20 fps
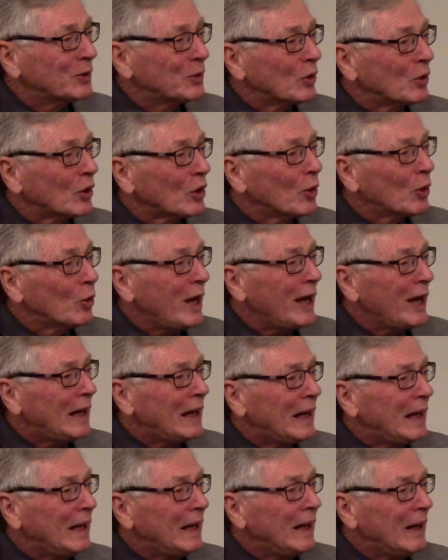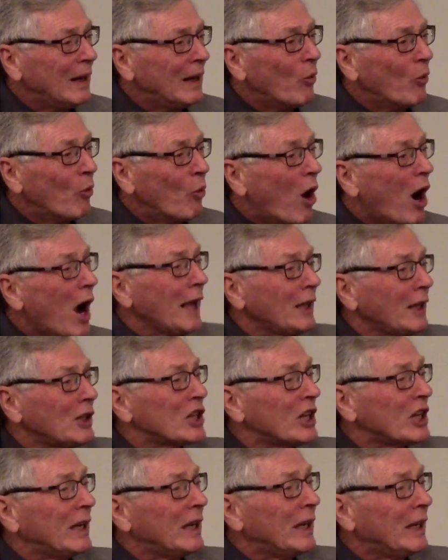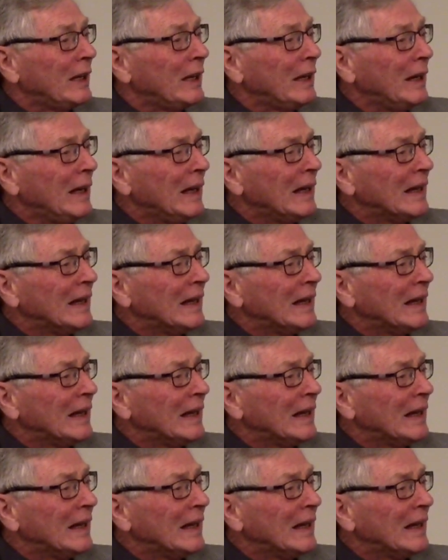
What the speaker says: We're waiting, watching.